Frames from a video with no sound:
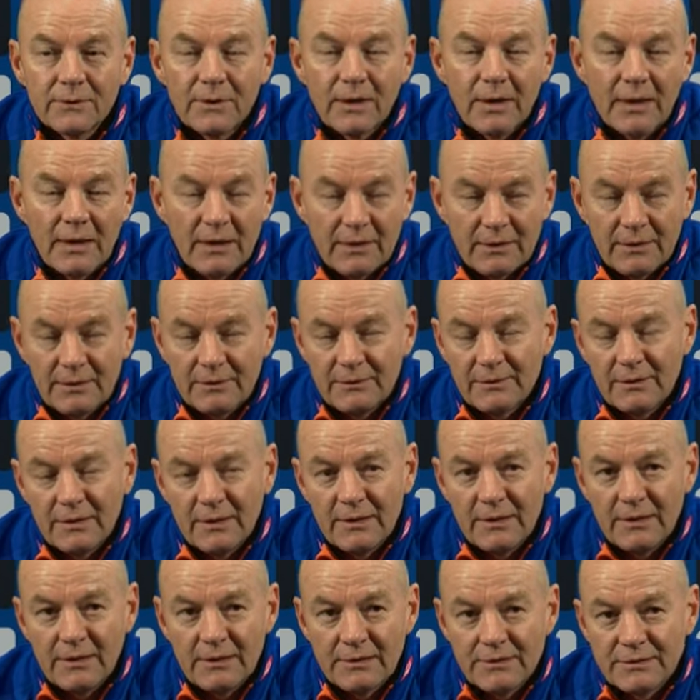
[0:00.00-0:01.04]
Yeah,
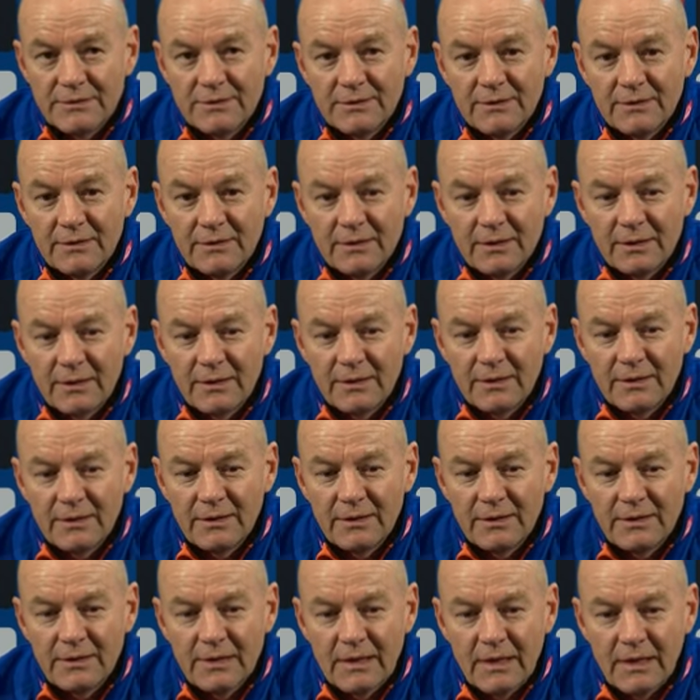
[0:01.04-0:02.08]
it is. Yeah,
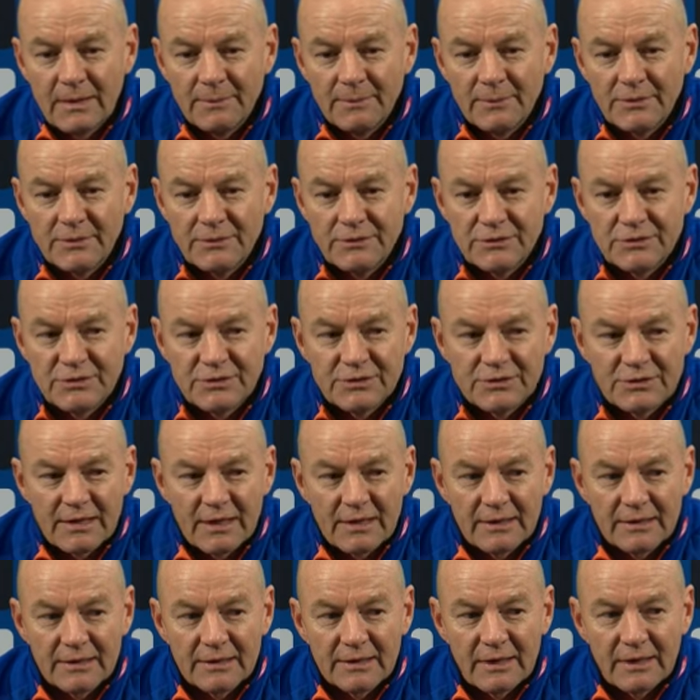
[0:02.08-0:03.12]
he has just
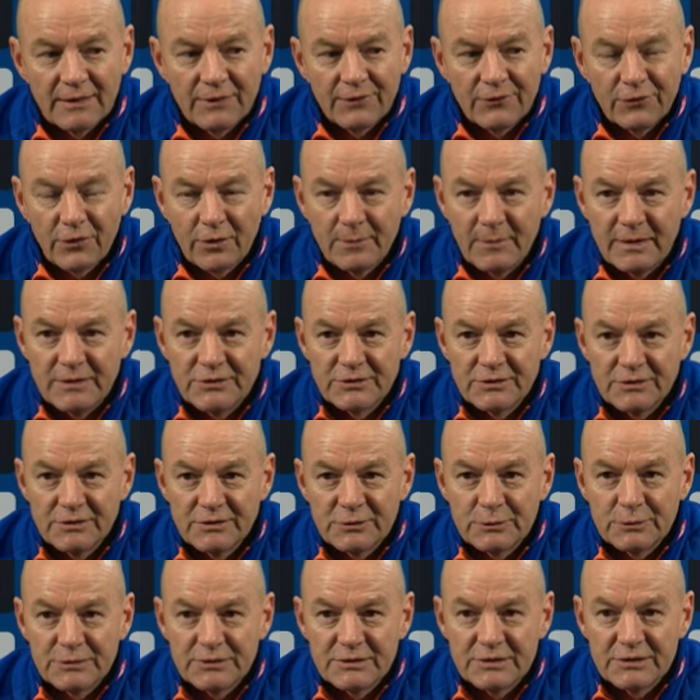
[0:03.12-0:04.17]
added another dimension
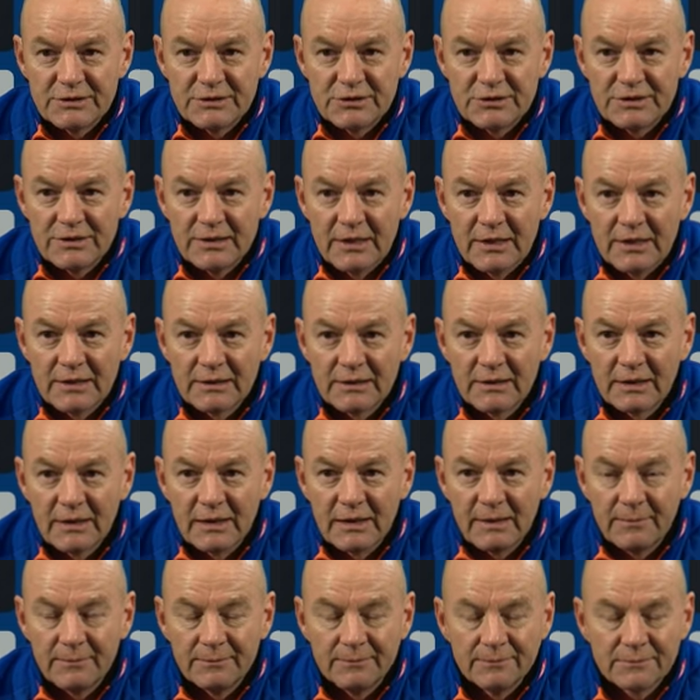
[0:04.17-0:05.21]
to us this year
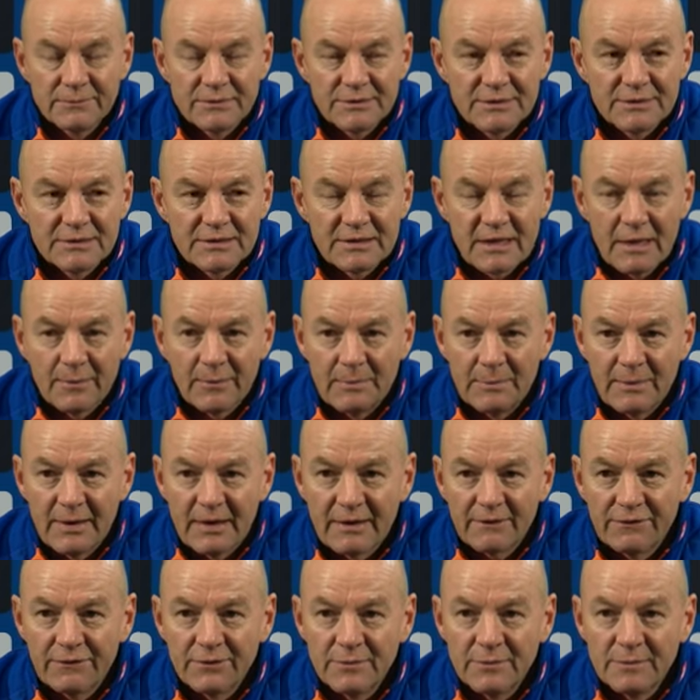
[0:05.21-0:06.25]
since coming
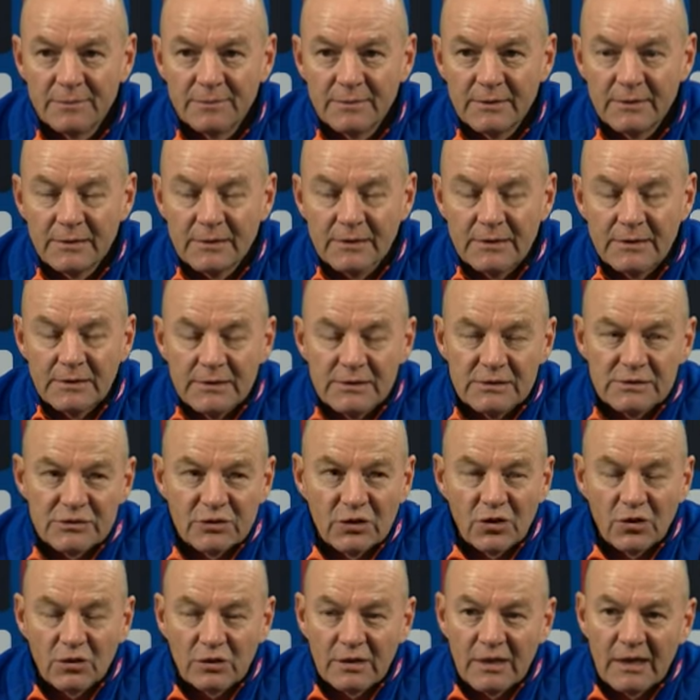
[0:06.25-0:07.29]
back from his
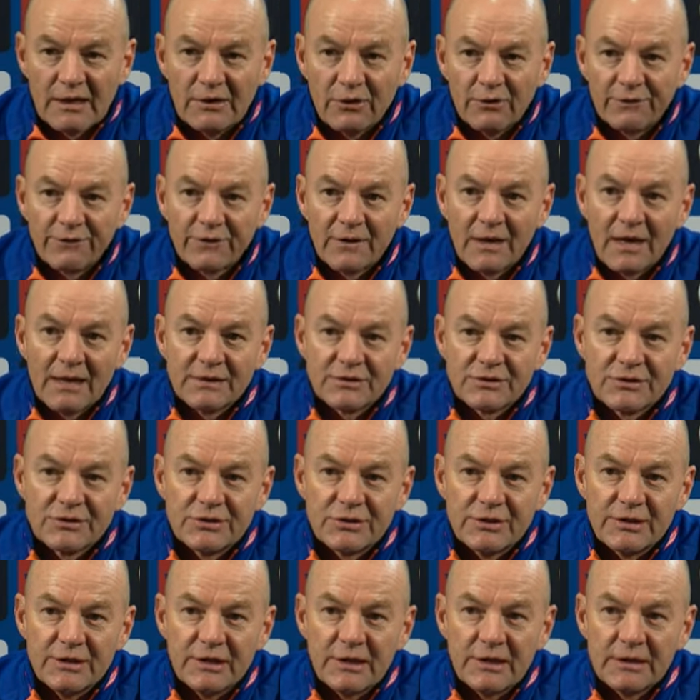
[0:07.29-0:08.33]
long layoff last
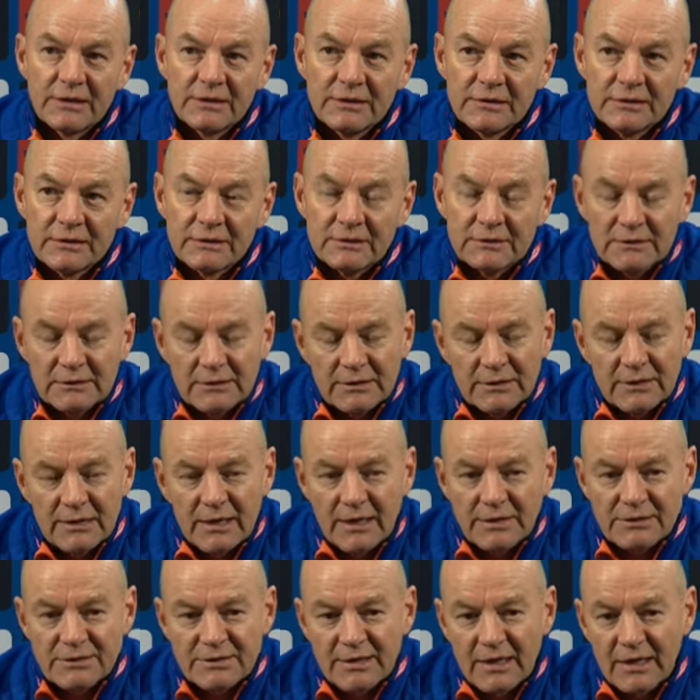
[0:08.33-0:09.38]
year. He
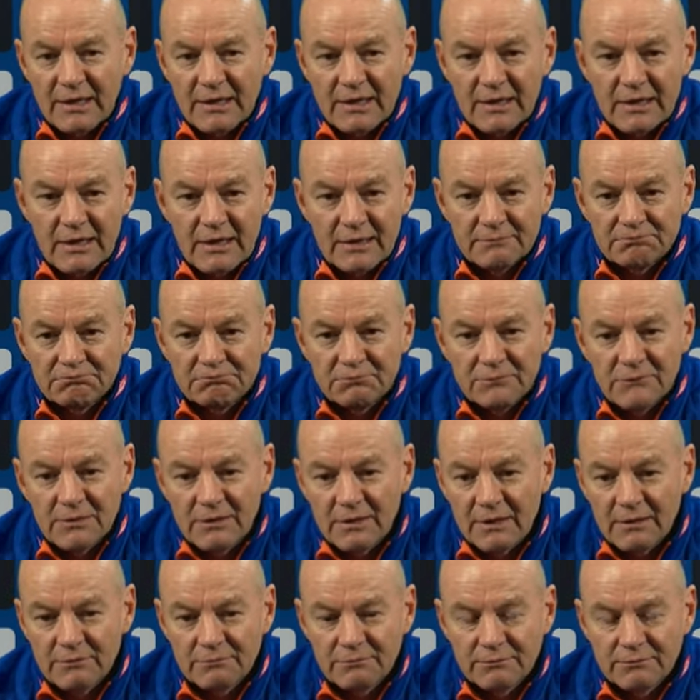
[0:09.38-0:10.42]
adds a
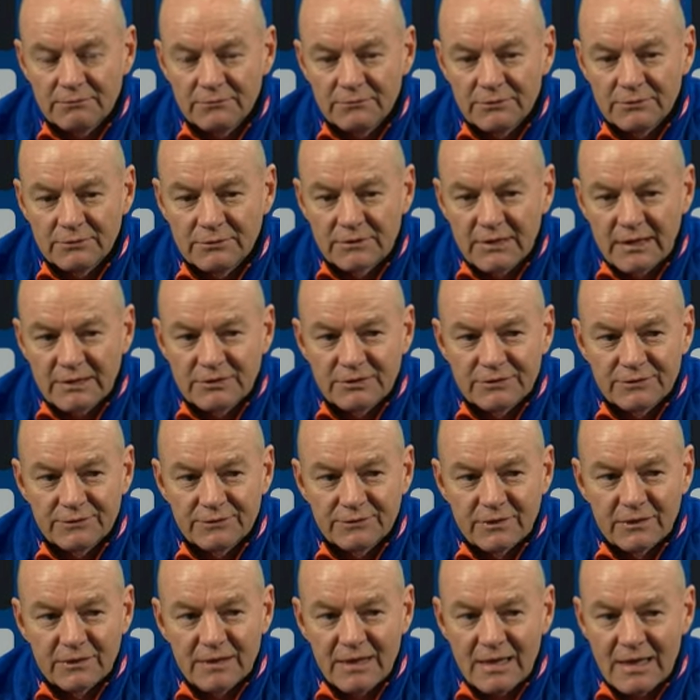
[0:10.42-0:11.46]
real touch
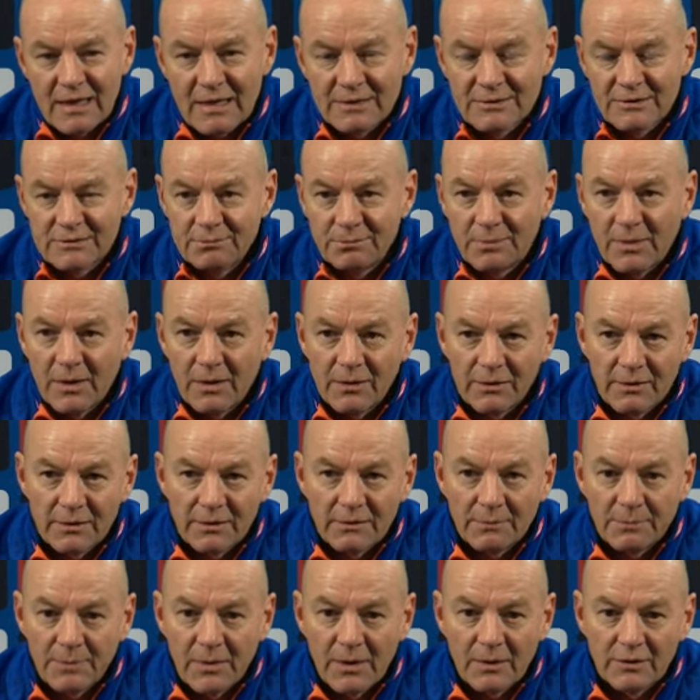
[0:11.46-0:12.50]
of class and
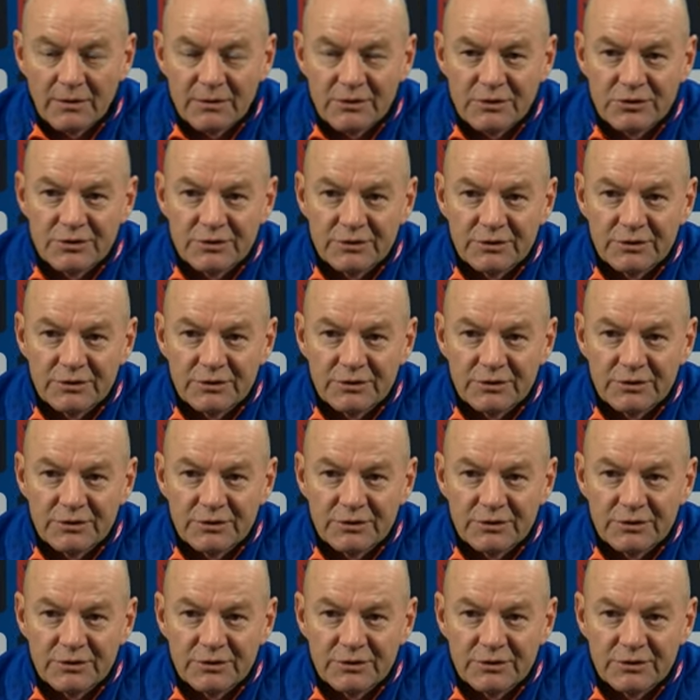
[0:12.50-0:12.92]
polish